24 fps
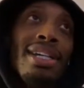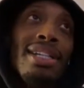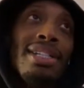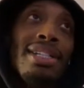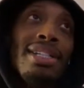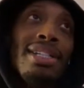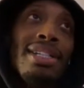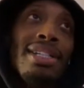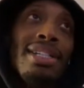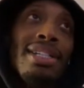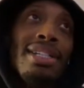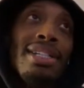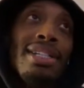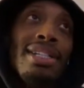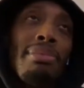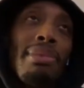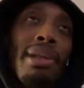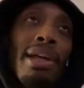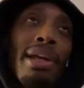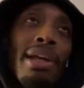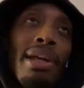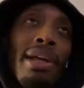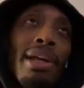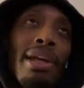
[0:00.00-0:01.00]
said
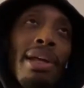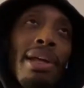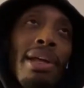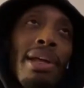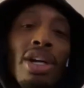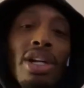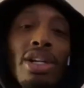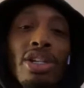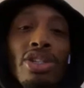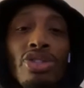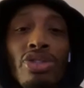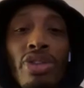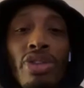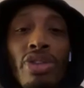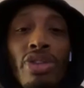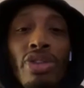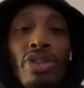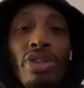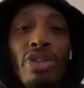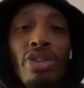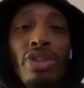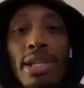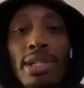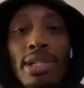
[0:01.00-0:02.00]
something like, "You're not trying to
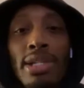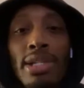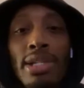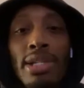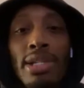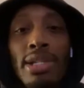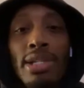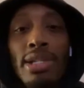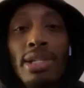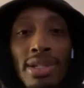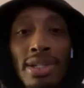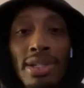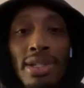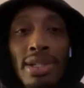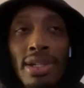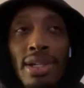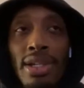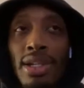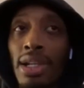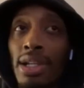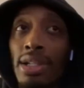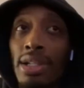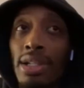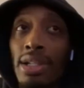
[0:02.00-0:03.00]
trade baskets,"
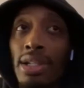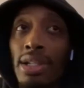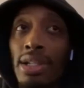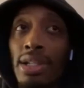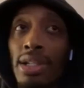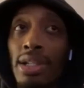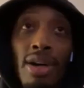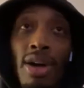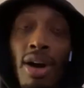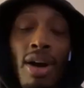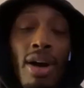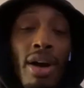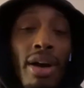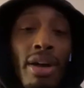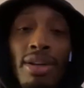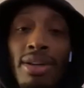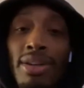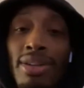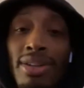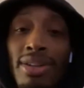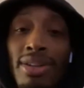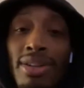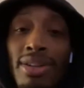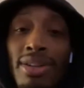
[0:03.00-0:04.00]
and I said, "All
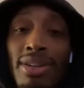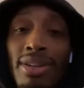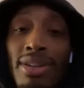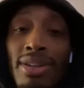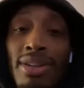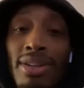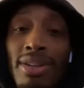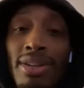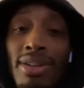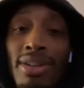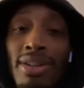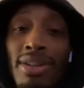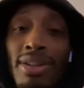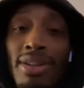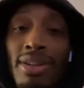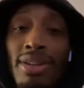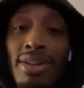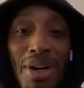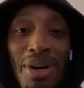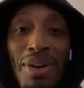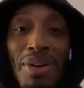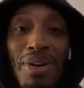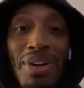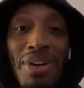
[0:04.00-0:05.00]
right, let's
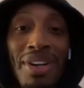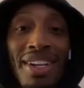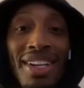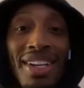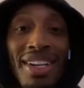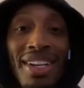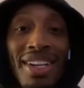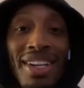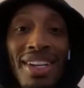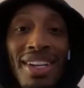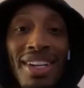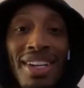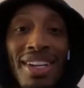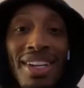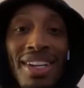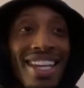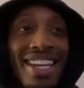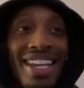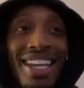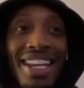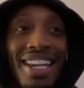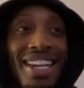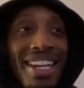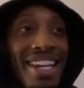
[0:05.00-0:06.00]
go."
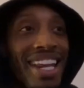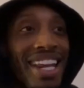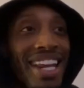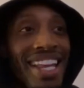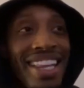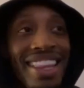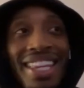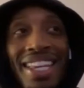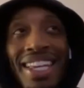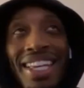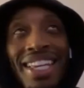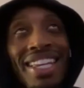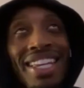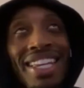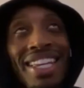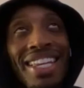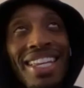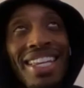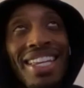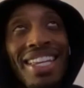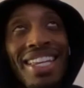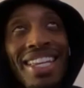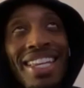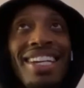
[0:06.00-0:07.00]
And I
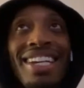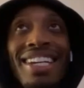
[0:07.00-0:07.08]
think